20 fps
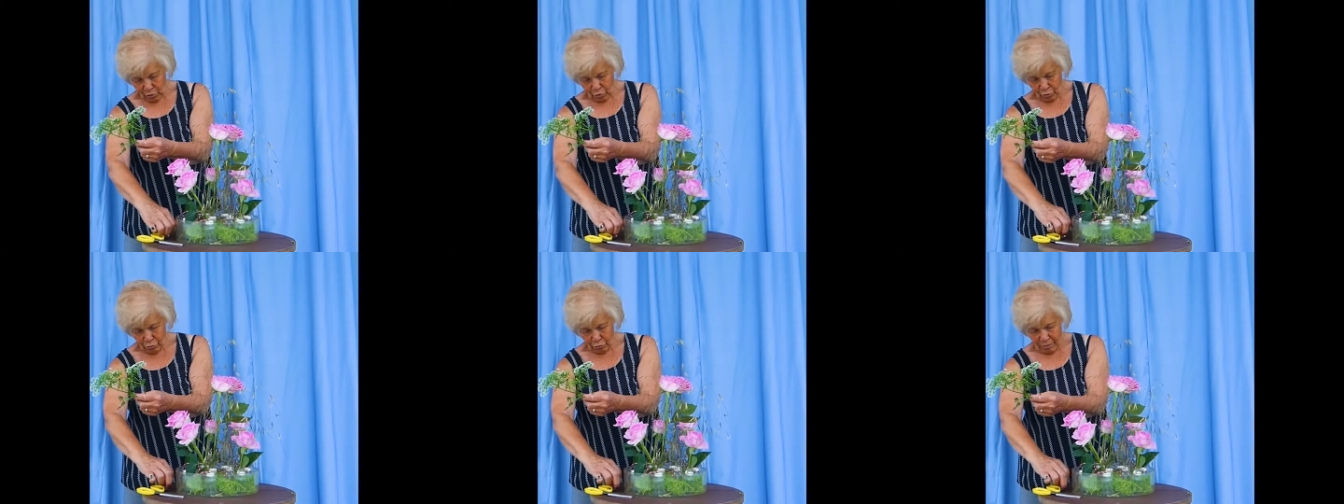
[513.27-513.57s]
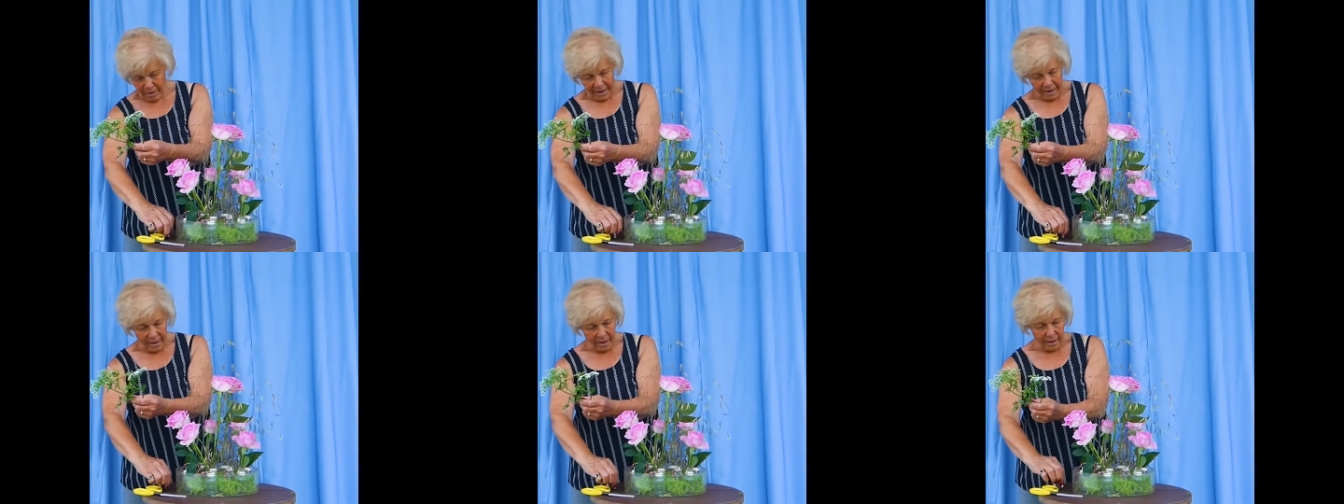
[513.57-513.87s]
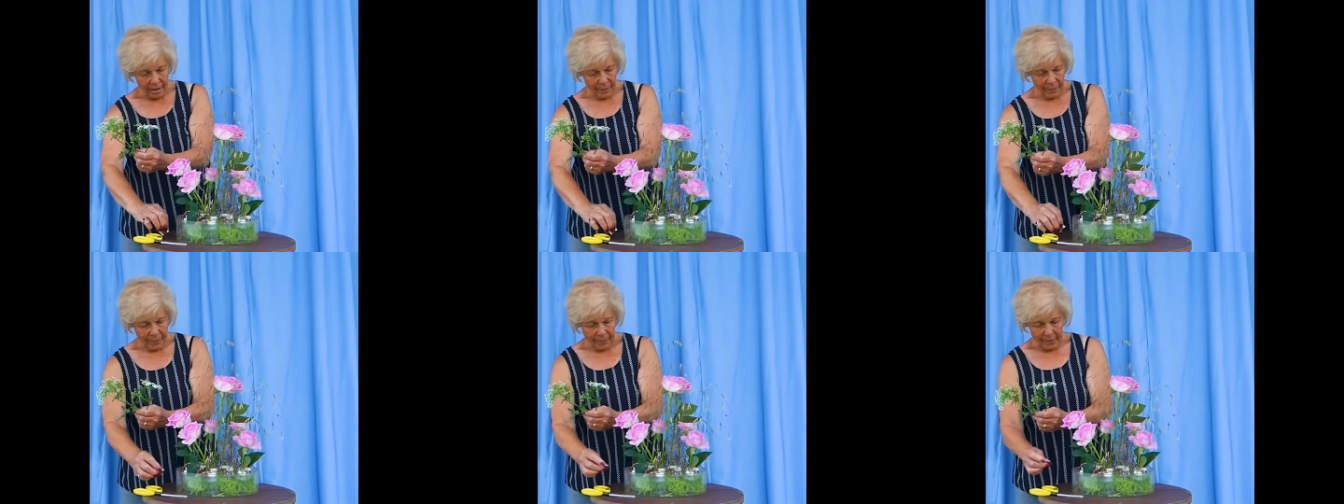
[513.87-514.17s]
drink.
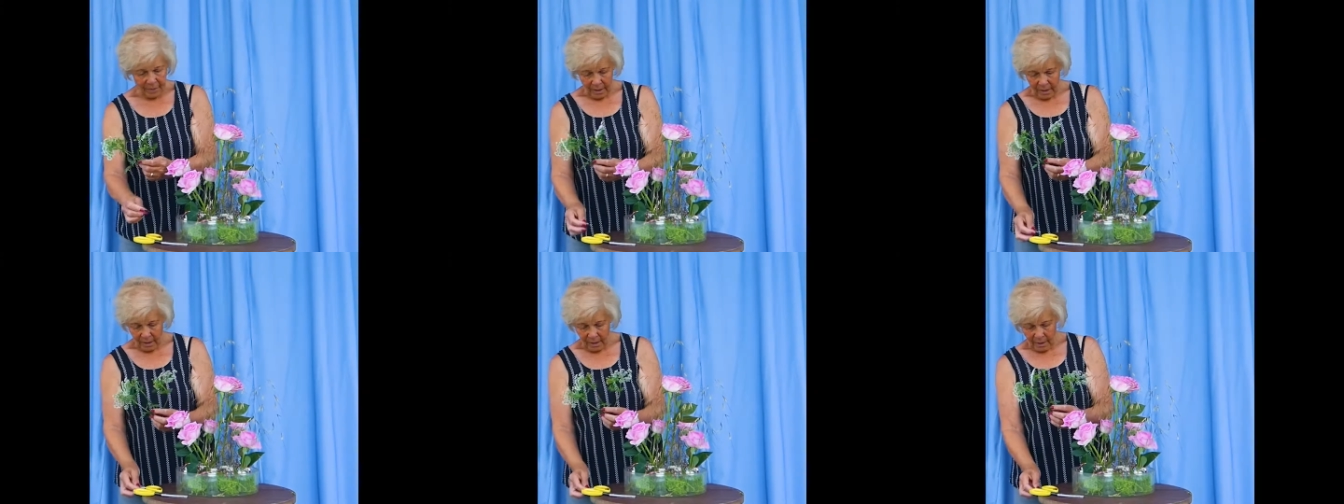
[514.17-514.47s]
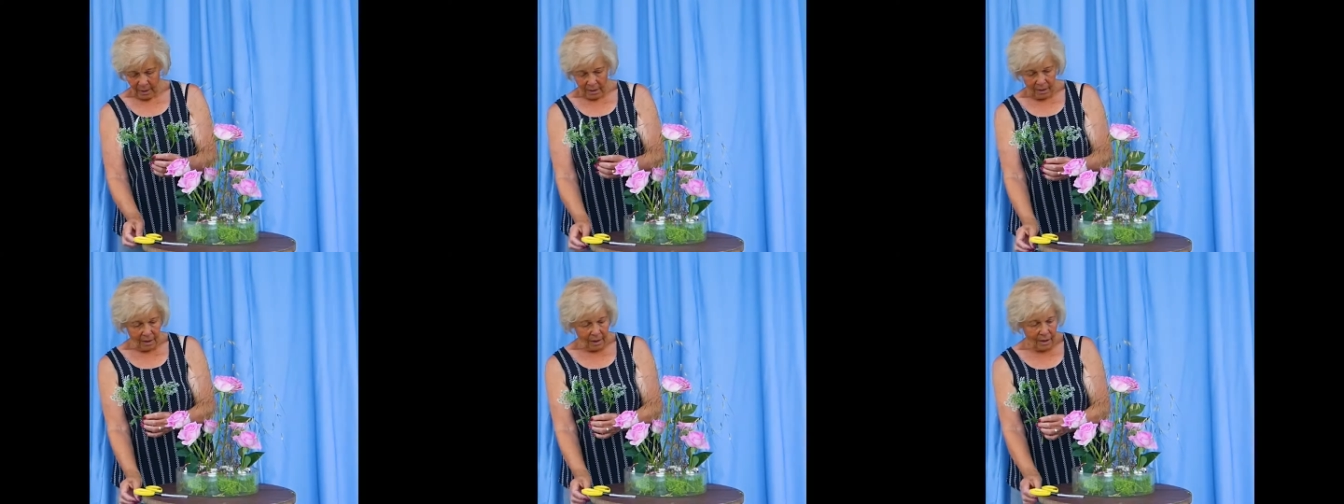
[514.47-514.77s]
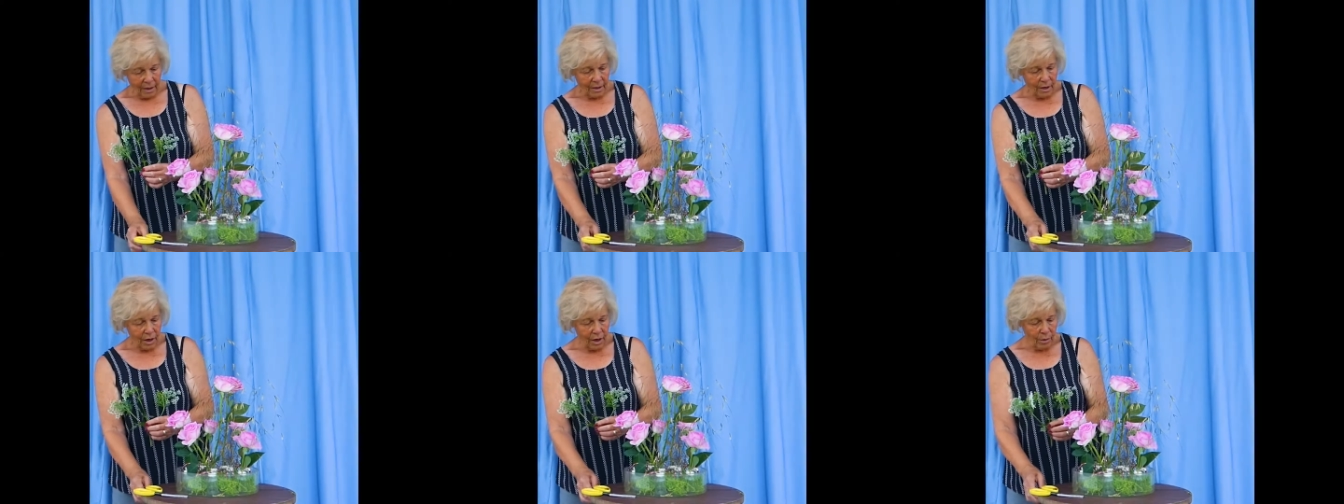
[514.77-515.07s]

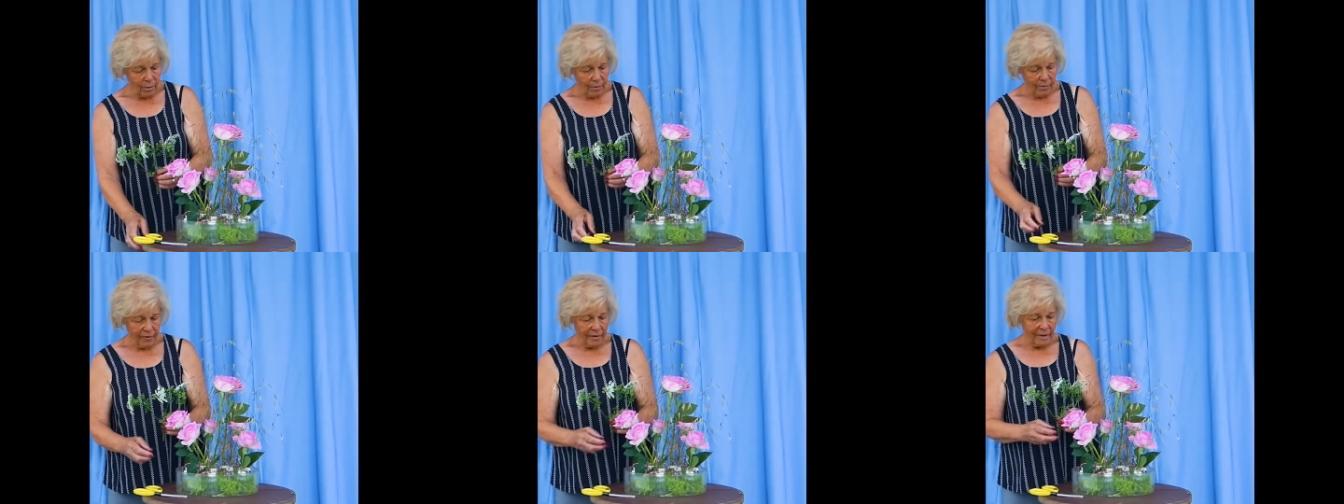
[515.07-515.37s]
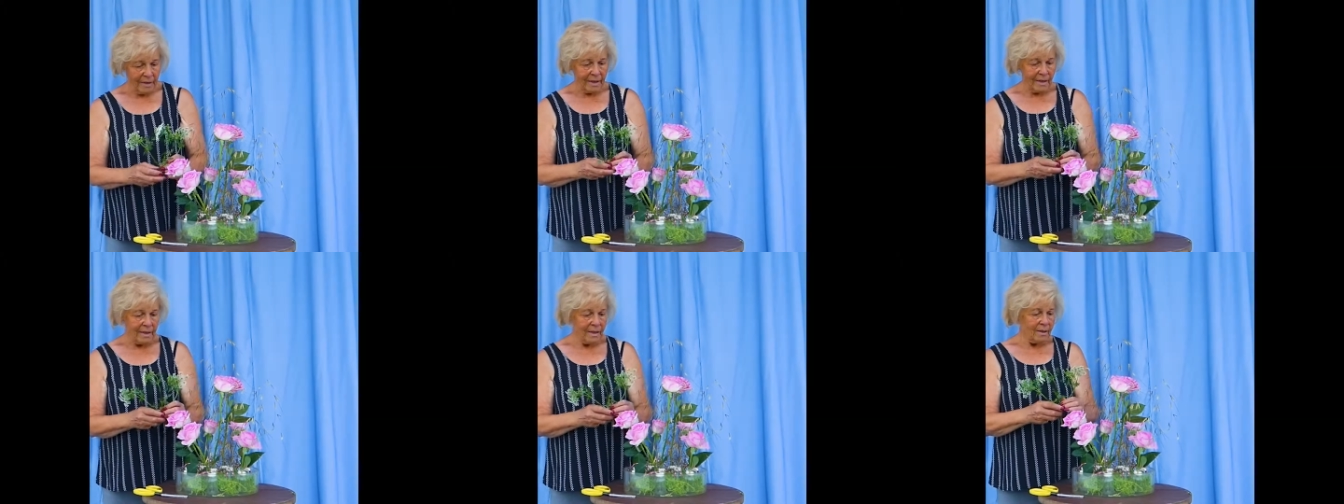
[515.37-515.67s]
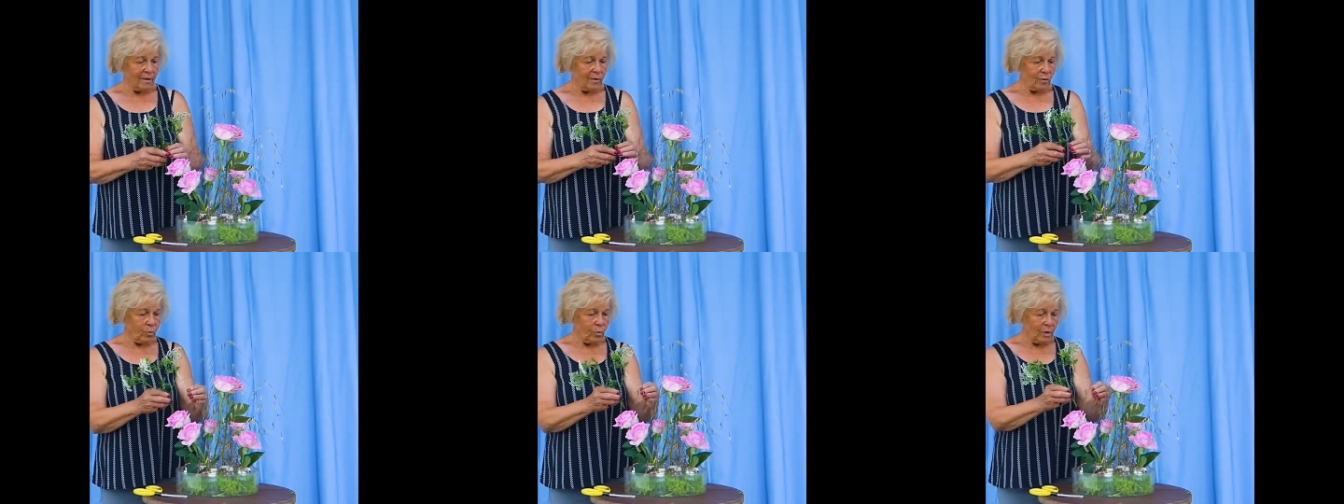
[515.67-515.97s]
And hopefully
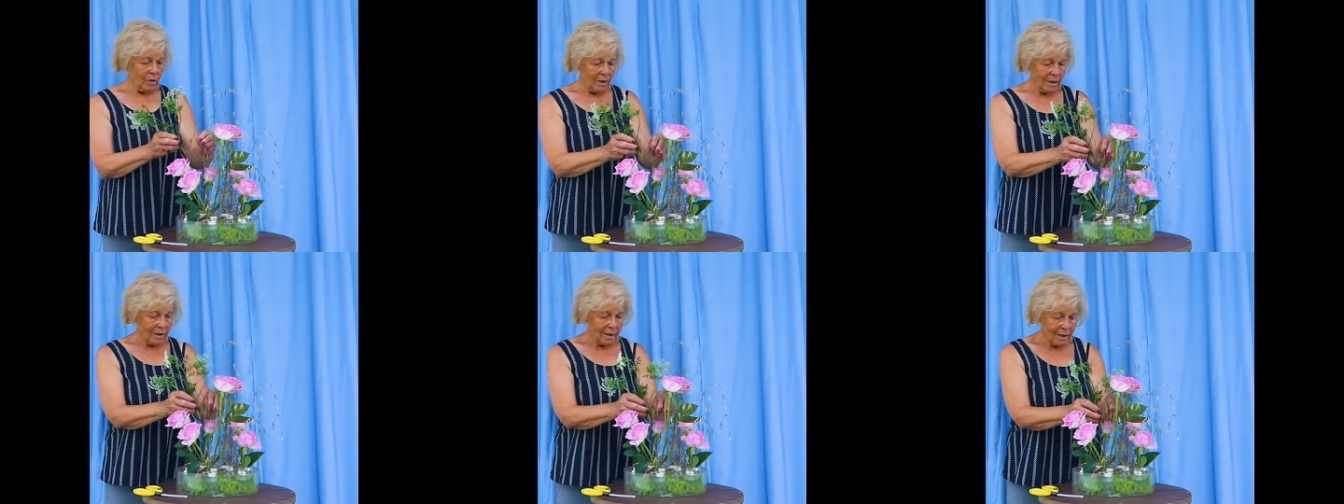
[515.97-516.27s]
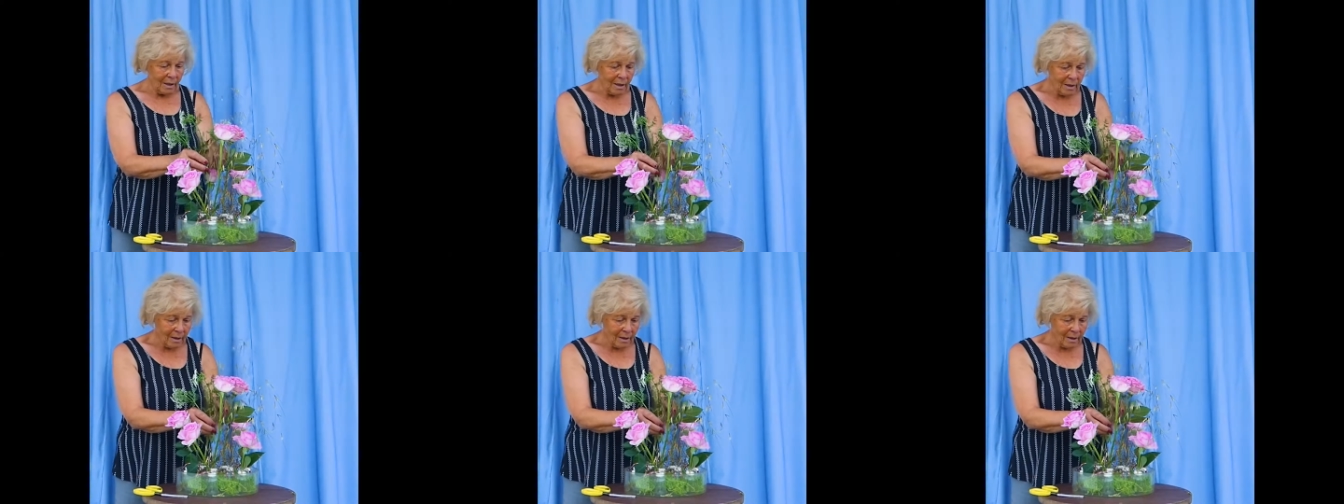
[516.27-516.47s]
this will,